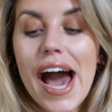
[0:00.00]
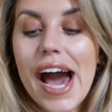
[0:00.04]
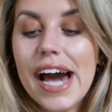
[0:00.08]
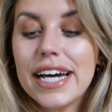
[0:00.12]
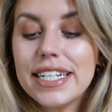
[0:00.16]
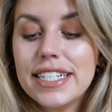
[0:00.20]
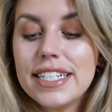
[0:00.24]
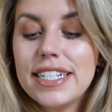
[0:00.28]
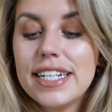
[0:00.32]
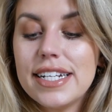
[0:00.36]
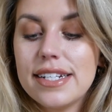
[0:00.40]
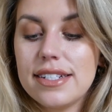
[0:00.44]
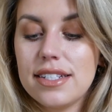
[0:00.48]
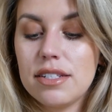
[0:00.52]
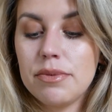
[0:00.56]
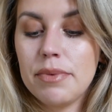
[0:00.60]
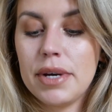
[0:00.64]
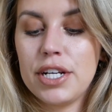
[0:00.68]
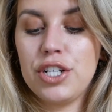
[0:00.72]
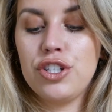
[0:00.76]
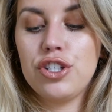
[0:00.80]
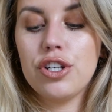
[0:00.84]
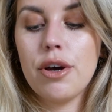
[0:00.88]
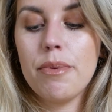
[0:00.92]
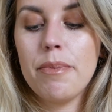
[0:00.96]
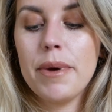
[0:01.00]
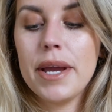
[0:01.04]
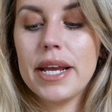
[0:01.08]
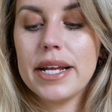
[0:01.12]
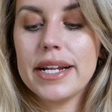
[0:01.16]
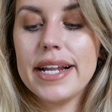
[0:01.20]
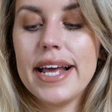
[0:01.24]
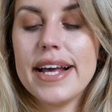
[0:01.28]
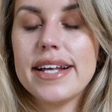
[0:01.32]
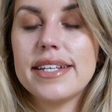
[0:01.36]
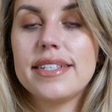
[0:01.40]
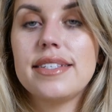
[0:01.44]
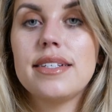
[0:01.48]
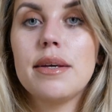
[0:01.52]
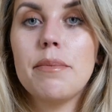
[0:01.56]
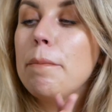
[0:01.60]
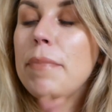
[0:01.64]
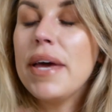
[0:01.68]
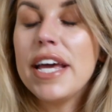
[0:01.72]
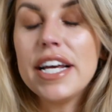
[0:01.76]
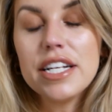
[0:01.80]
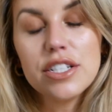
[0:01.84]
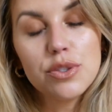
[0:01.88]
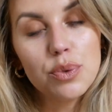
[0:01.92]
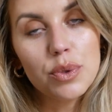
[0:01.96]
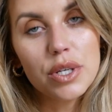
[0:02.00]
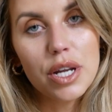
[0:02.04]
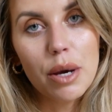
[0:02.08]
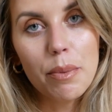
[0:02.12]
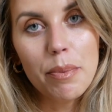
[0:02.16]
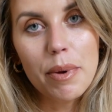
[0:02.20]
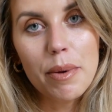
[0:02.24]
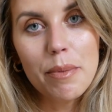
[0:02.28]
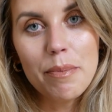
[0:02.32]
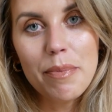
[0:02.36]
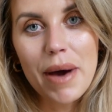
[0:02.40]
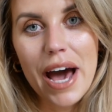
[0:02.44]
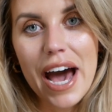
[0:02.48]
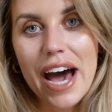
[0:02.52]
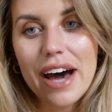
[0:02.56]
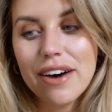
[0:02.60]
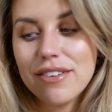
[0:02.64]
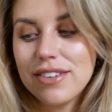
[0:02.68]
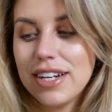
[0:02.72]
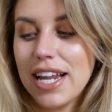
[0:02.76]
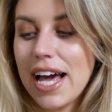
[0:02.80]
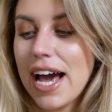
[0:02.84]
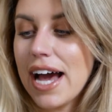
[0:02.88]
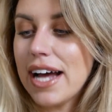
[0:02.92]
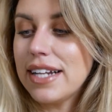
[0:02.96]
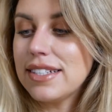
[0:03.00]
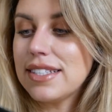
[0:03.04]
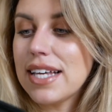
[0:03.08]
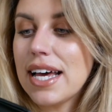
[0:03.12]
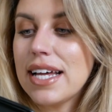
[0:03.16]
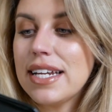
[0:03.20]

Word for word: added it to my shopping list, picked one up in Poundland,